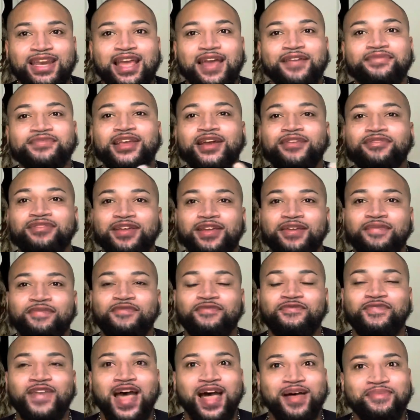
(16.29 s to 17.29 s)
I've definitely
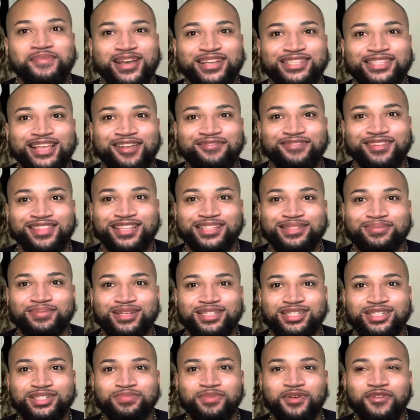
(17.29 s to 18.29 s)
found myself in this
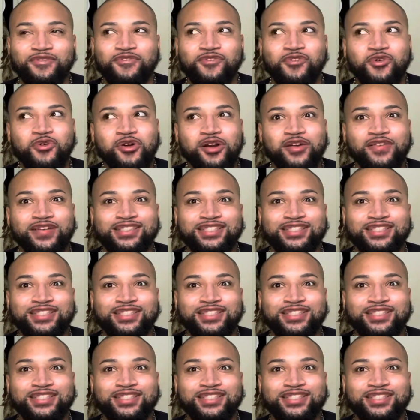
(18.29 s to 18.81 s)
position before.